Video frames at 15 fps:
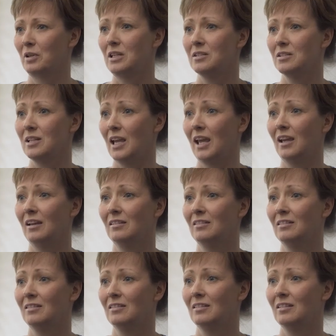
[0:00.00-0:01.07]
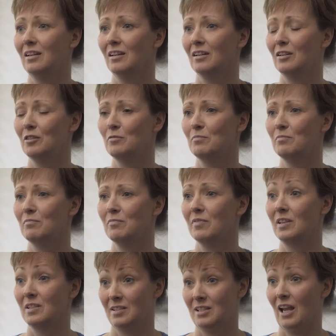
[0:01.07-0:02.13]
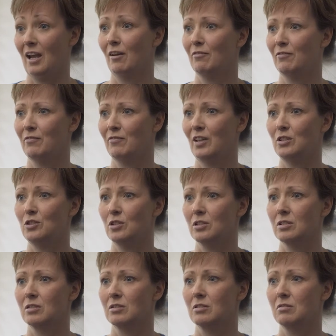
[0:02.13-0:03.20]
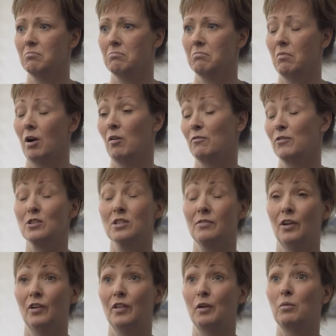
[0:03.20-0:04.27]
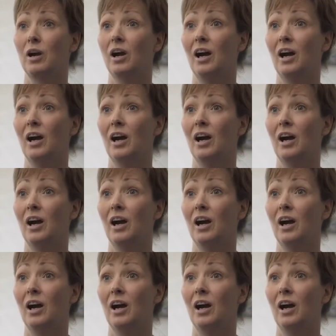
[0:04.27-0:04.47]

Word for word: Reese and um, the staff, they just, well, first of all, they were